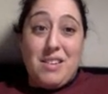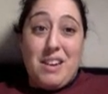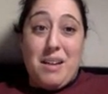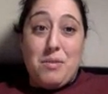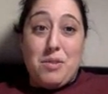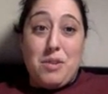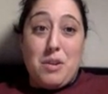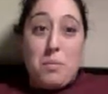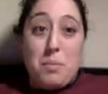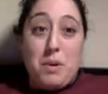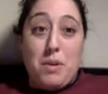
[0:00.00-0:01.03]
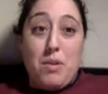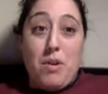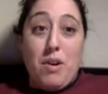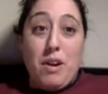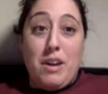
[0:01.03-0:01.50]
Okay, I'm just going to put an
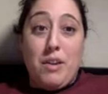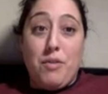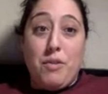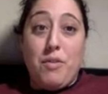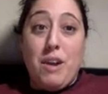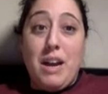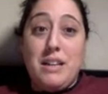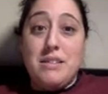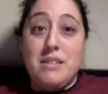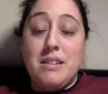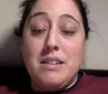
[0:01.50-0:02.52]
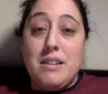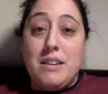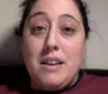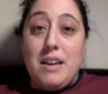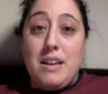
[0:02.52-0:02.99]
R here for right
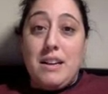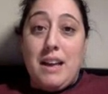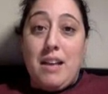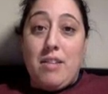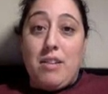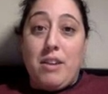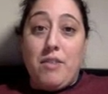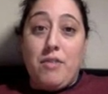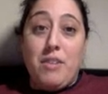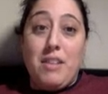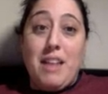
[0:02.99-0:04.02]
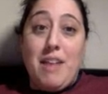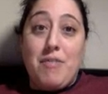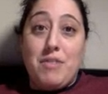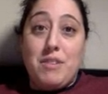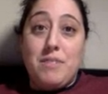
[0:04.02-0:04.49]
and an L here for
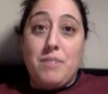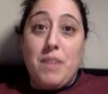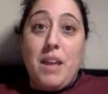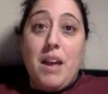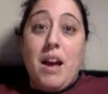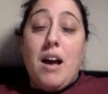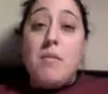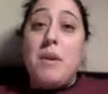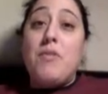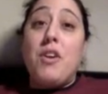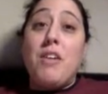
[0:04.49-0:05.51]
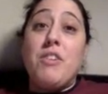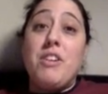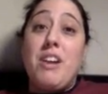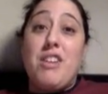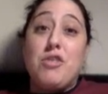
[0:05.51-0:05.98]
left. If you're
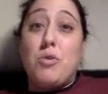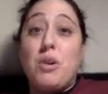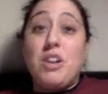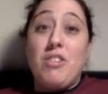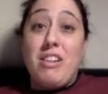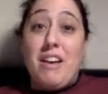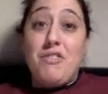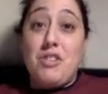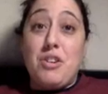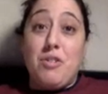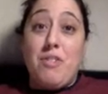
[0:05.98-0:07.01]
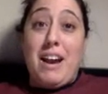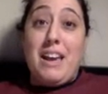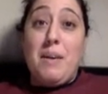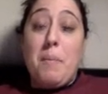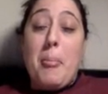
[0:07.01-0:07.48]
ever not sure your left to your
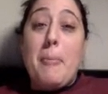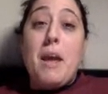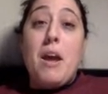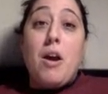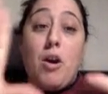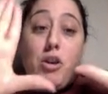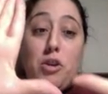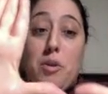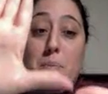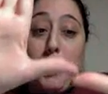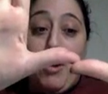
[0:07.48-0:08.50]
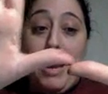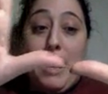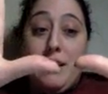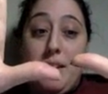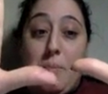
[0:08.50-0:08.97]
right, you can put your
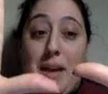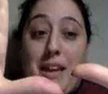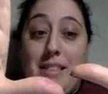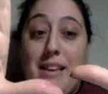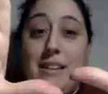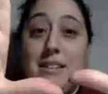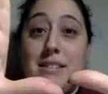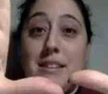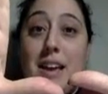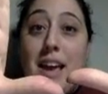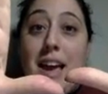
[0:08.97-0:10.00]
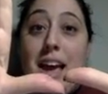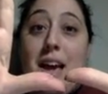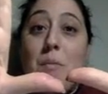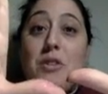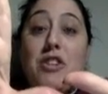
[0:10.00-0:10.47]
hands up like this,
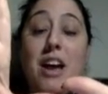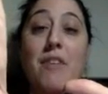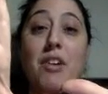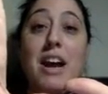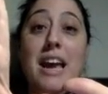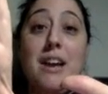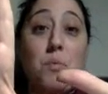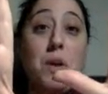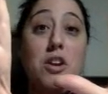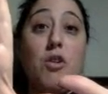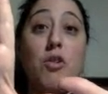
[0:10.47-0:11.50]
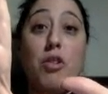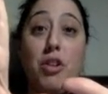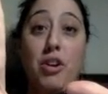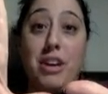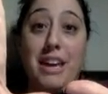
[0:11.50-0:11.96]
and whichever hand, when you're
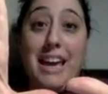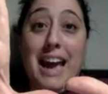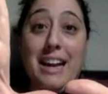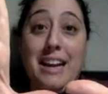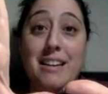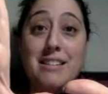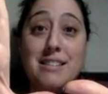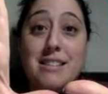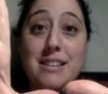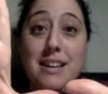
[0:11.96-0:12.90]
looking at it,